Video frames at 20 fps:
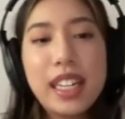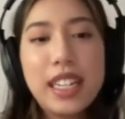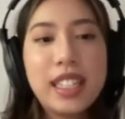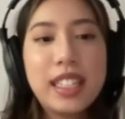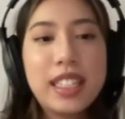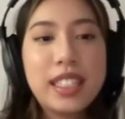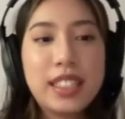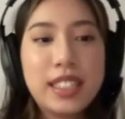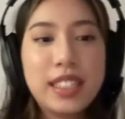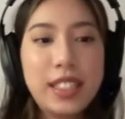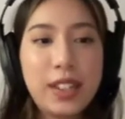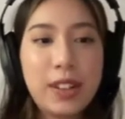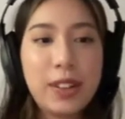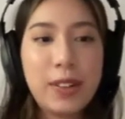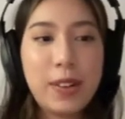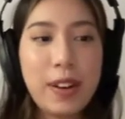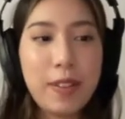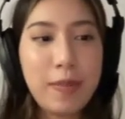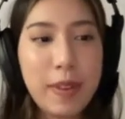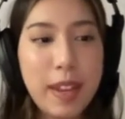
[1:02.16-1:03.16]
So
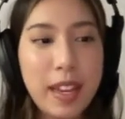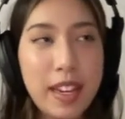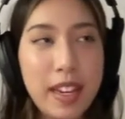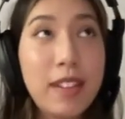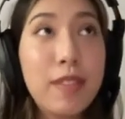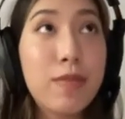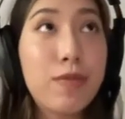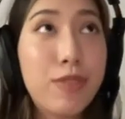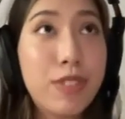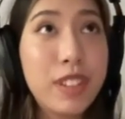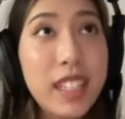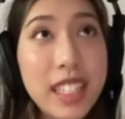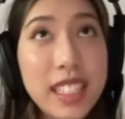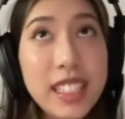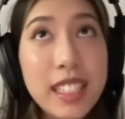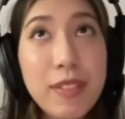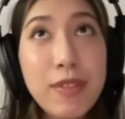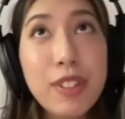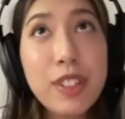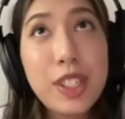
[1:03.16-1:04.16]
I've been
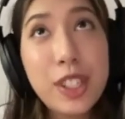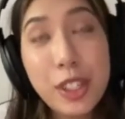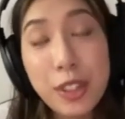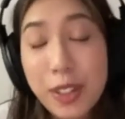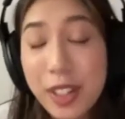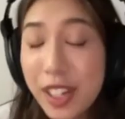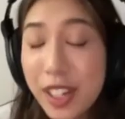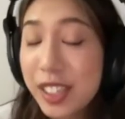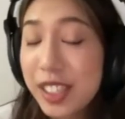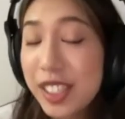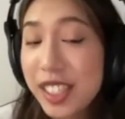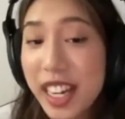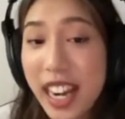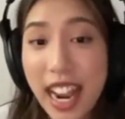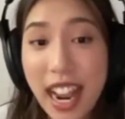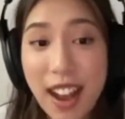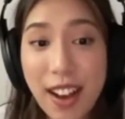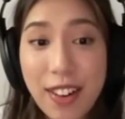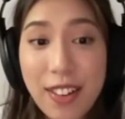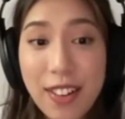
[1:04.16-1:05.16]
freelancing for 2 years
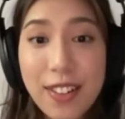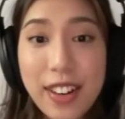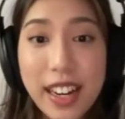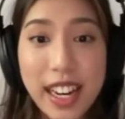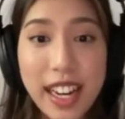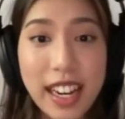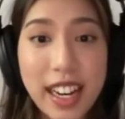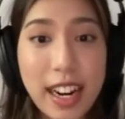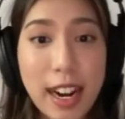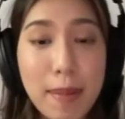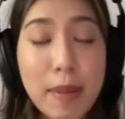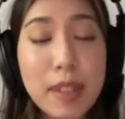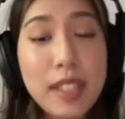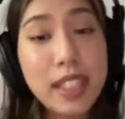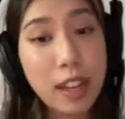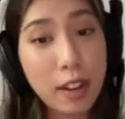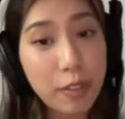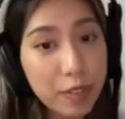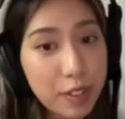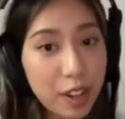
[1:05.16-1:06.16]
now, and I'm a
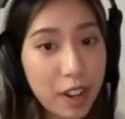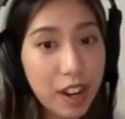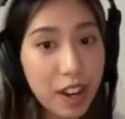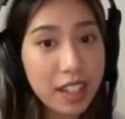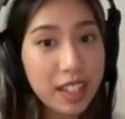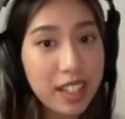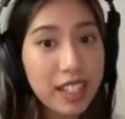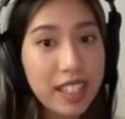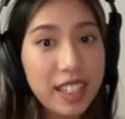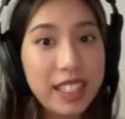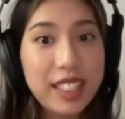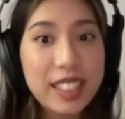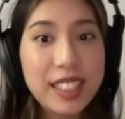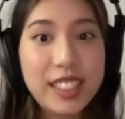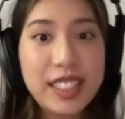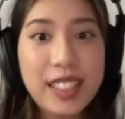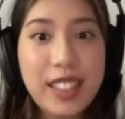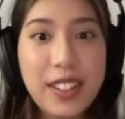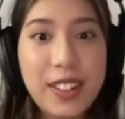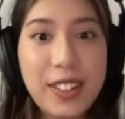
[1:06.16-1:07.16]
self-taught.
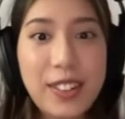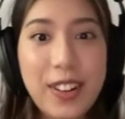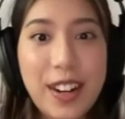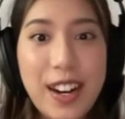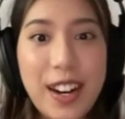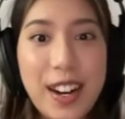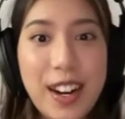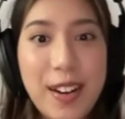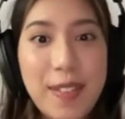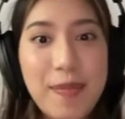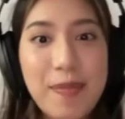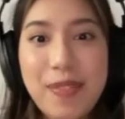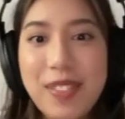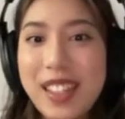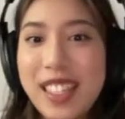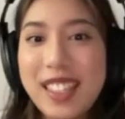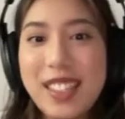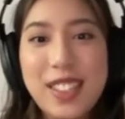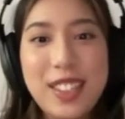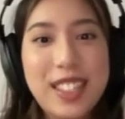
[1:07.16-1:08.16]
So
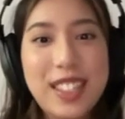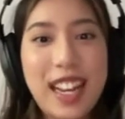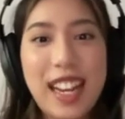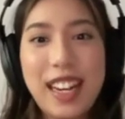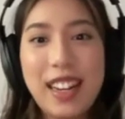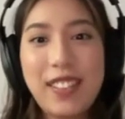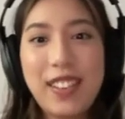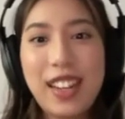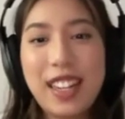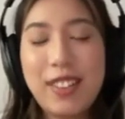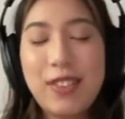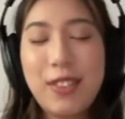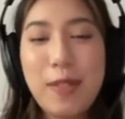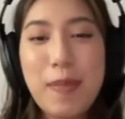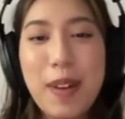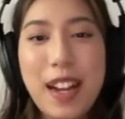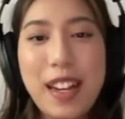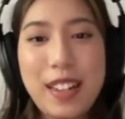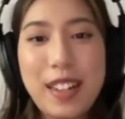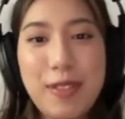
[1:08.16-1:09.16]
this is just kind of like a
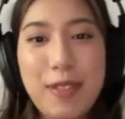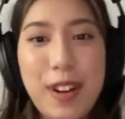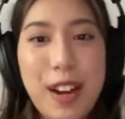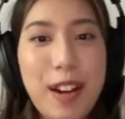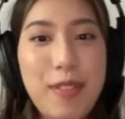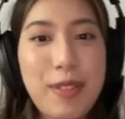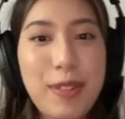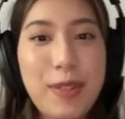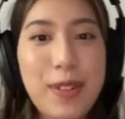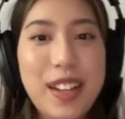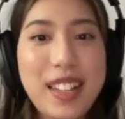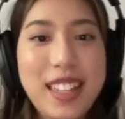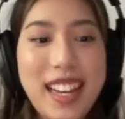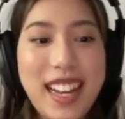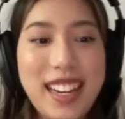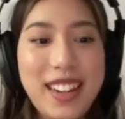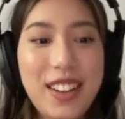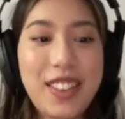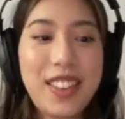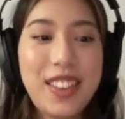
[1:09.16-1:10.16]
reminder for everyone
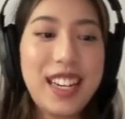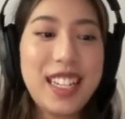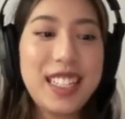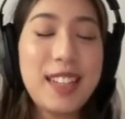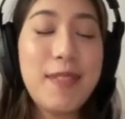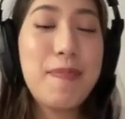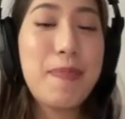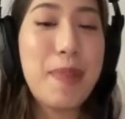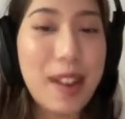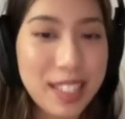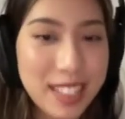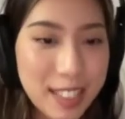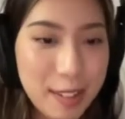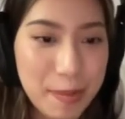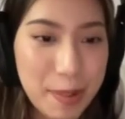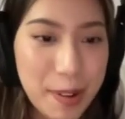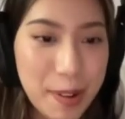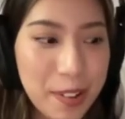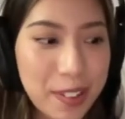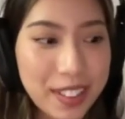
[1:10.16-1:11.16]
that nothing is
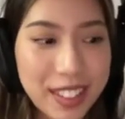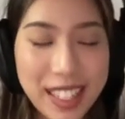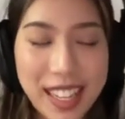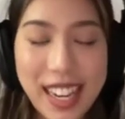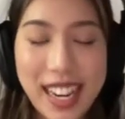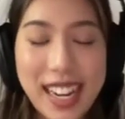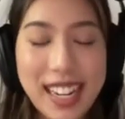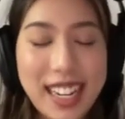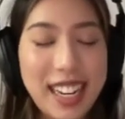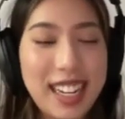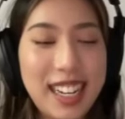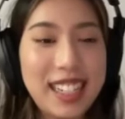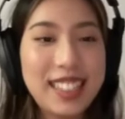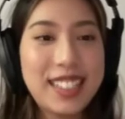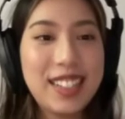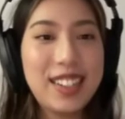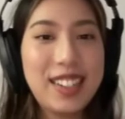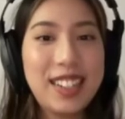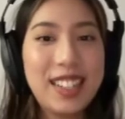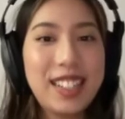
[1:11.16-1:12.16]
impossible. Like as
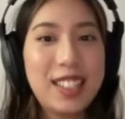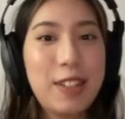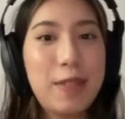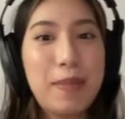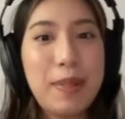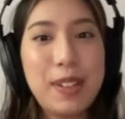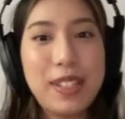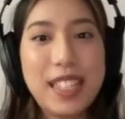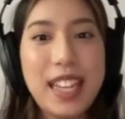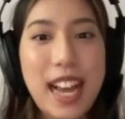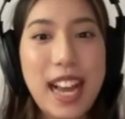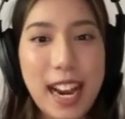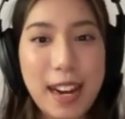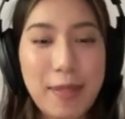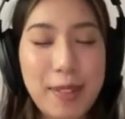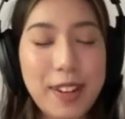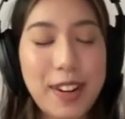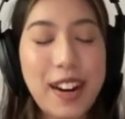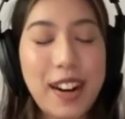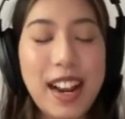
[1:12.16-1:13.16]
long as you put time,
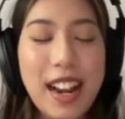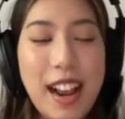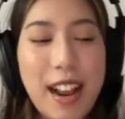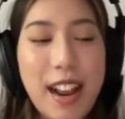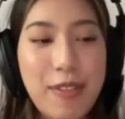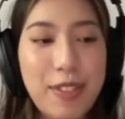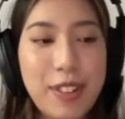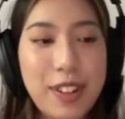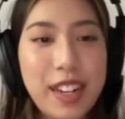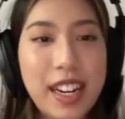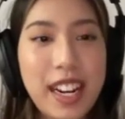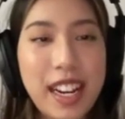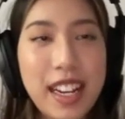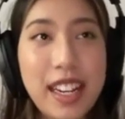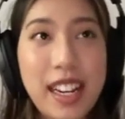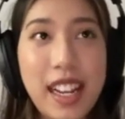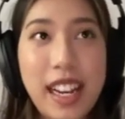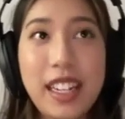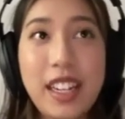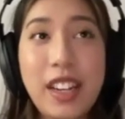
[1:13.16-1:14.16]
and effort in,
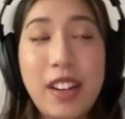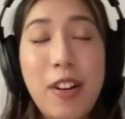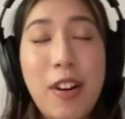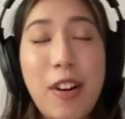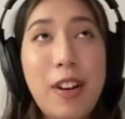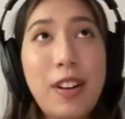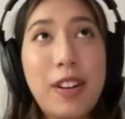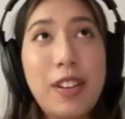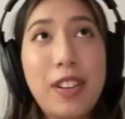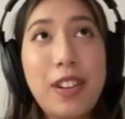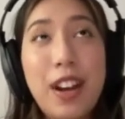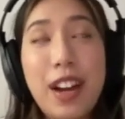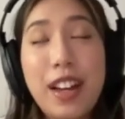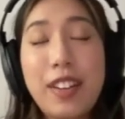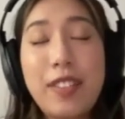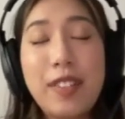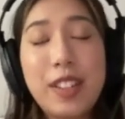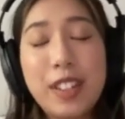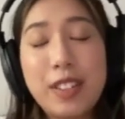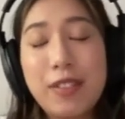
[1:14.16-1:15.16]
like there are a lot
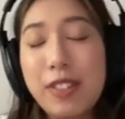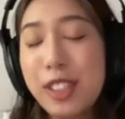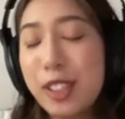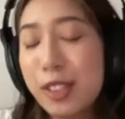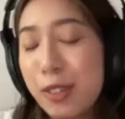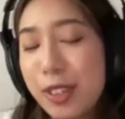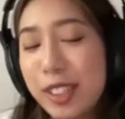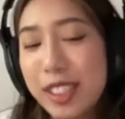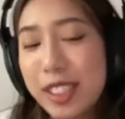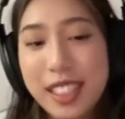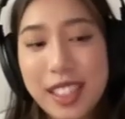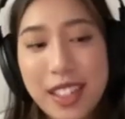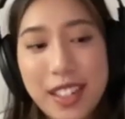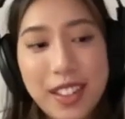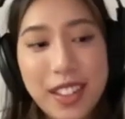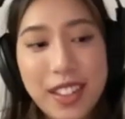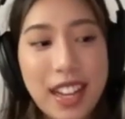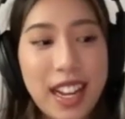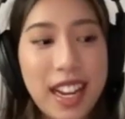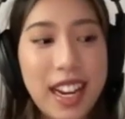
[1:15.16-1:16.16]
of good resources
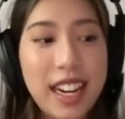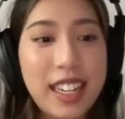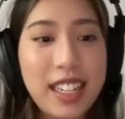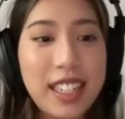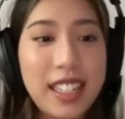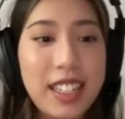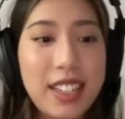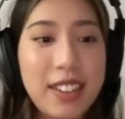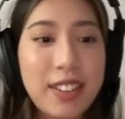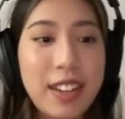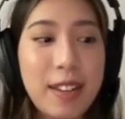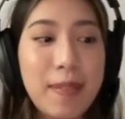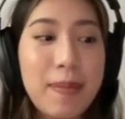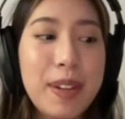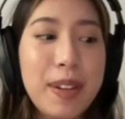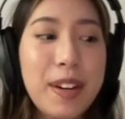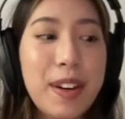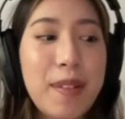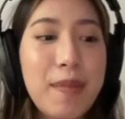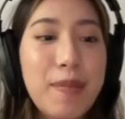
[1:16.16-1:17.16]
online. You can
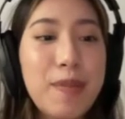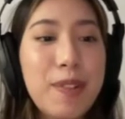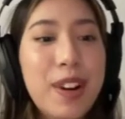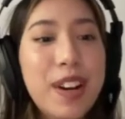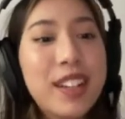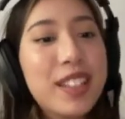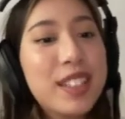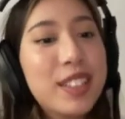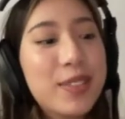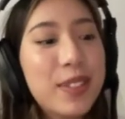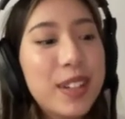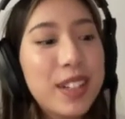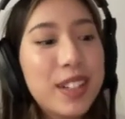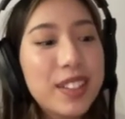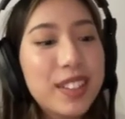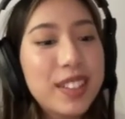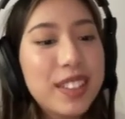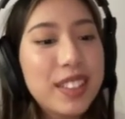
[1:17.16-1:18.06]
become one as well.